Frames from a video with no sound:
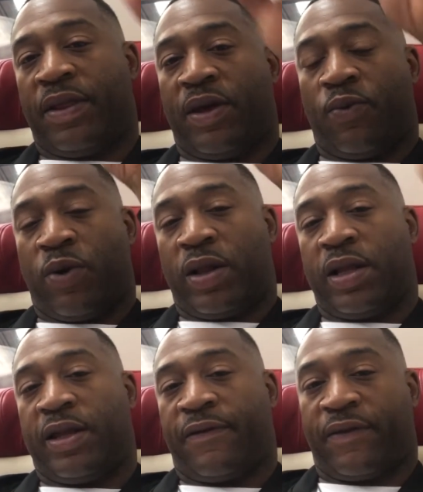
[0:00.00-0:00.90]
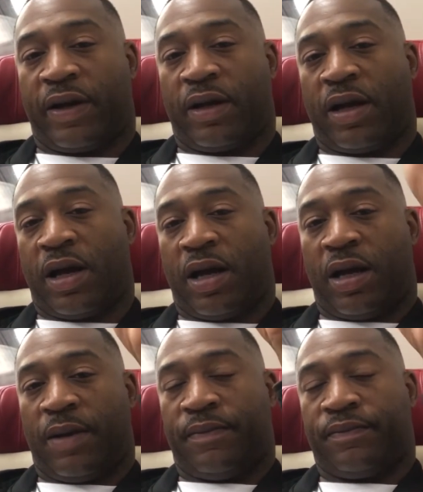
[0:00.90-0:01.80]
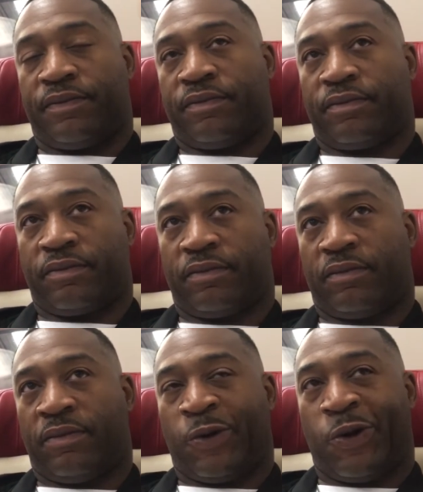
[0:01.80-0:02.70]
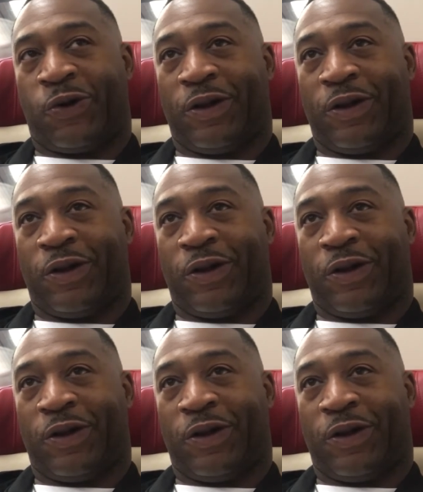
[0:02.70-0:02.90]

But then what are the different what